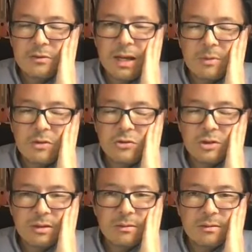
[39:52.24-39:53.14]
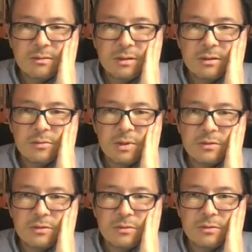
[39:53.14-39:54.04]
damaging a little
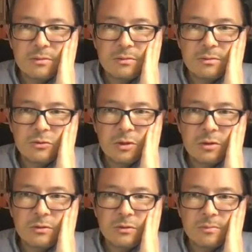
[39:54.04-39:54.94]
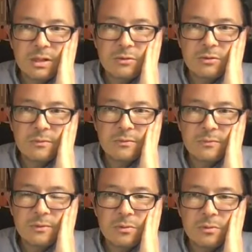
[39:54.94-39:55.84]
bit to show too much of
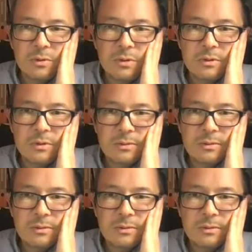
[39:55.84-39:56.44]
your work.